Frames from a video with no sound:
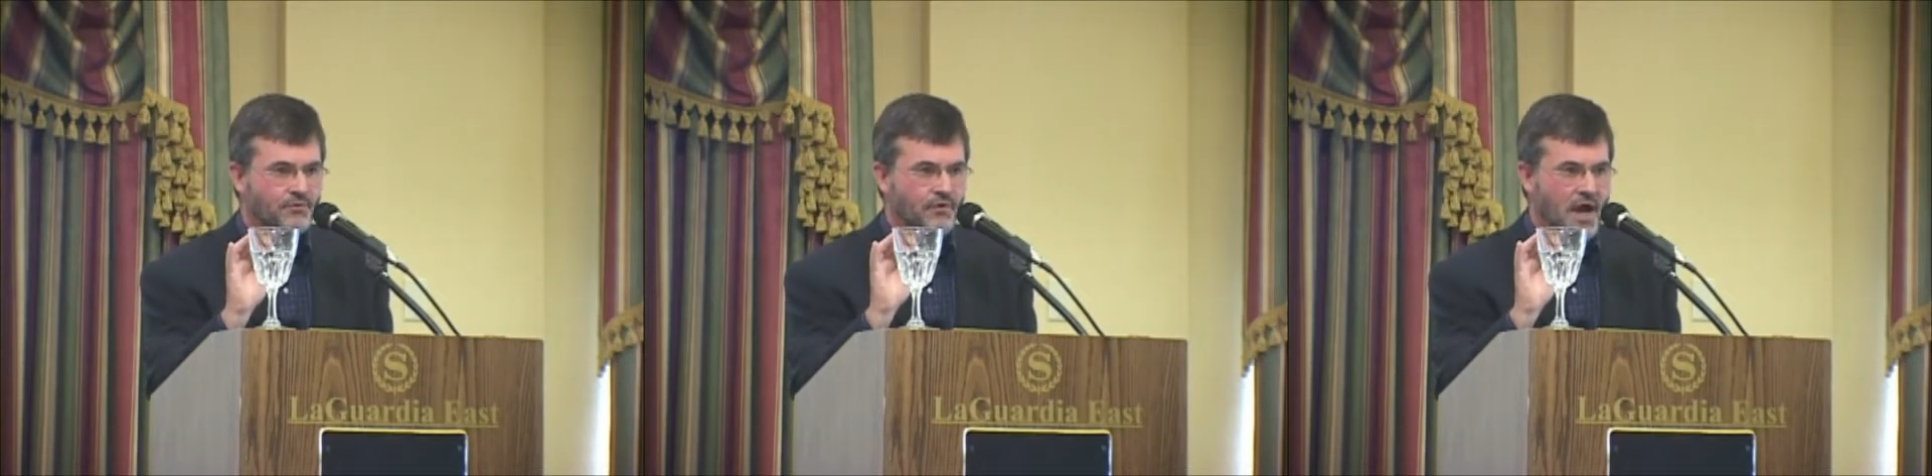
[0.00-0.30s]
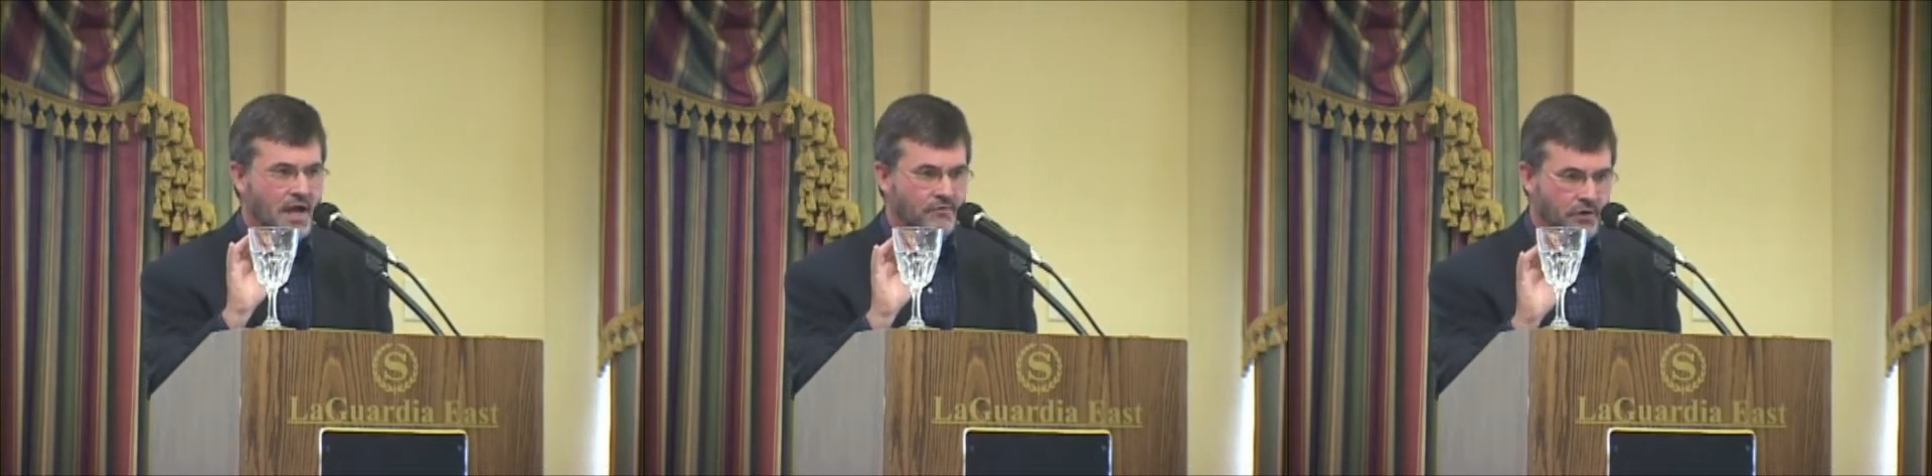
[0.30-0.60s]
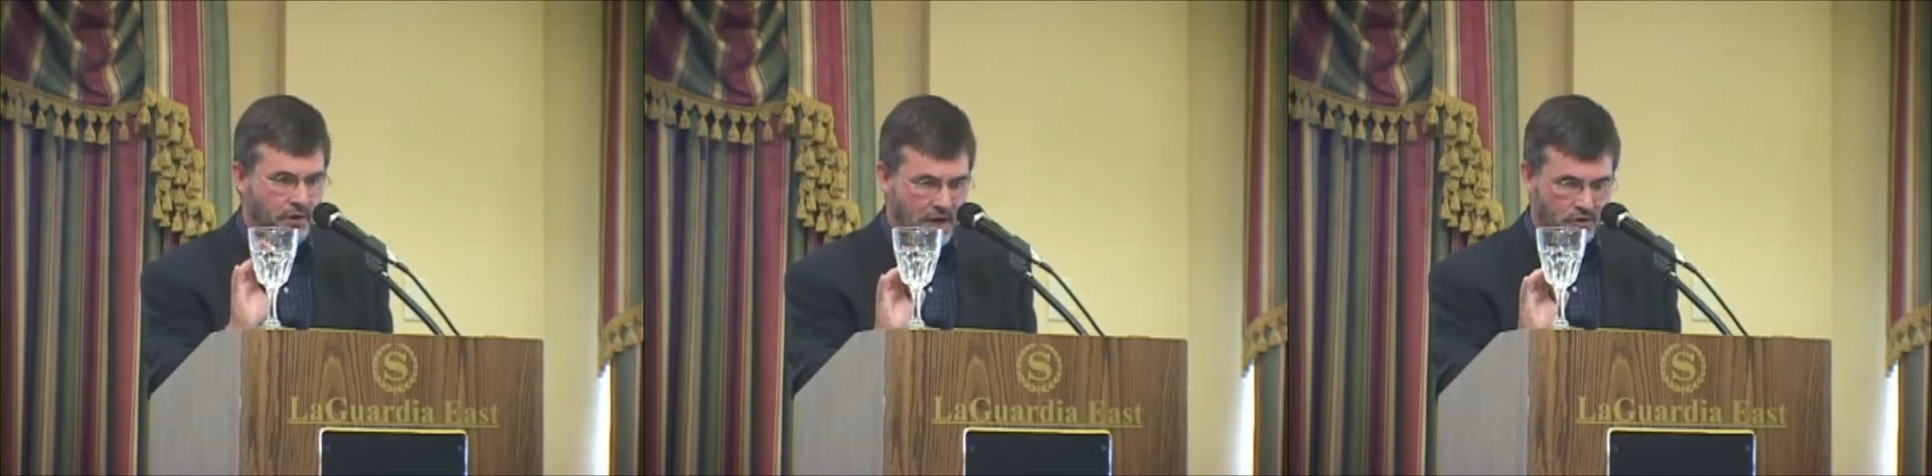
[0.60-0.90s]

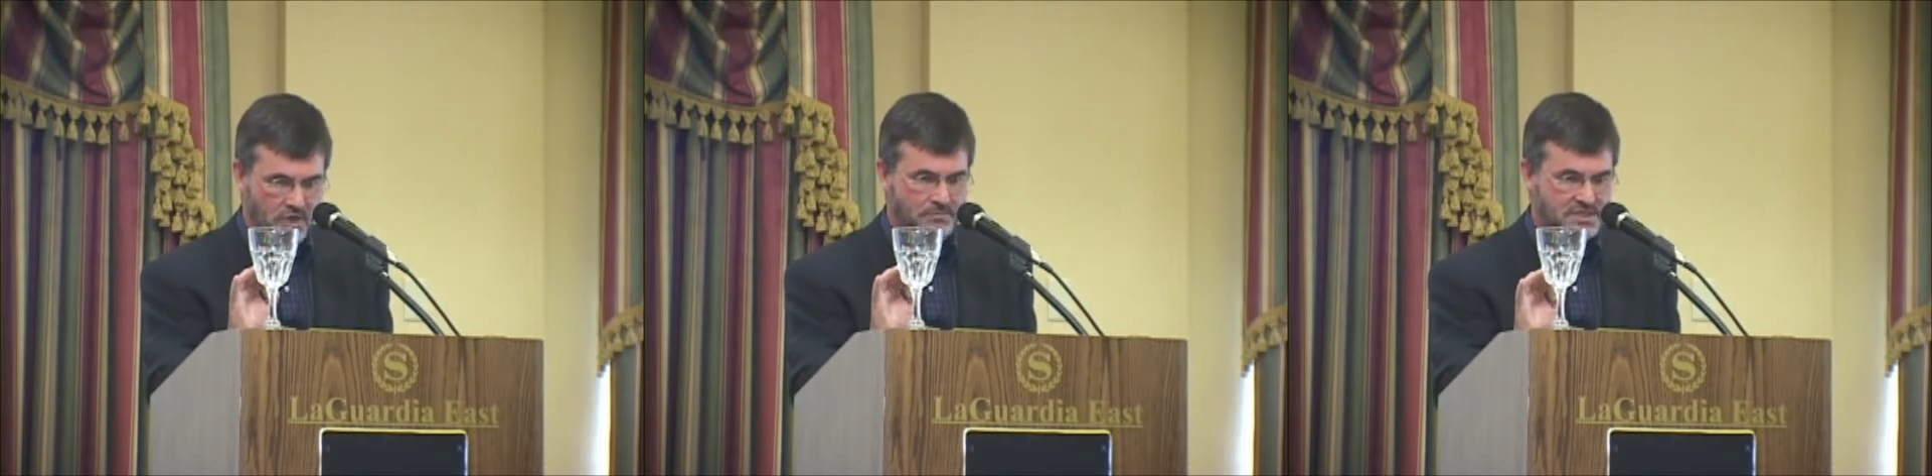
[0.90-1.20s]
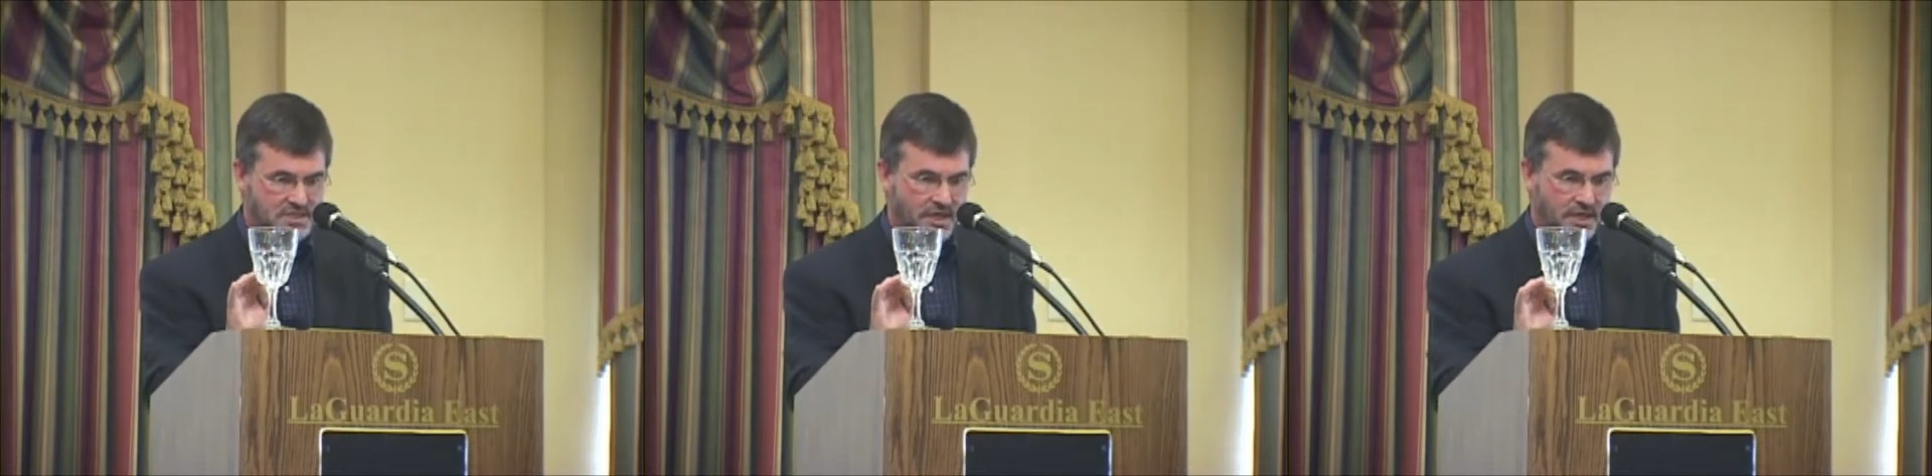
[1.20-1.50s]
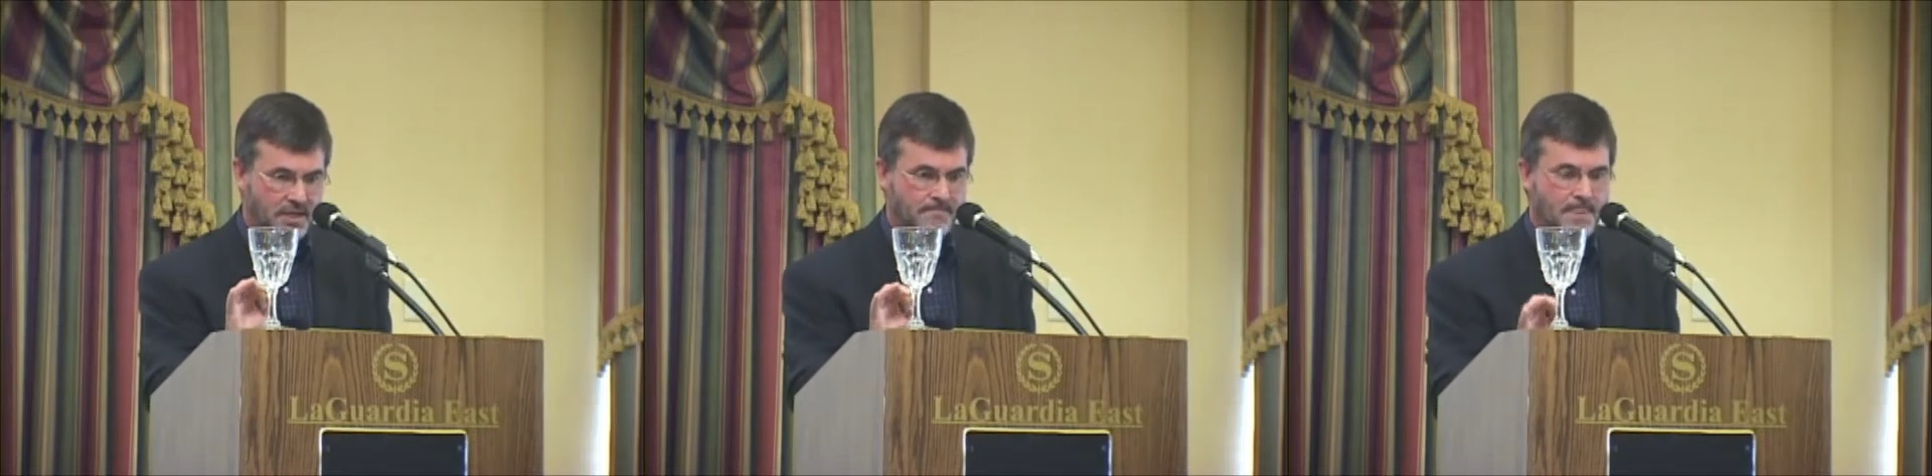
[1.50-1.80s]
5-year outcome study,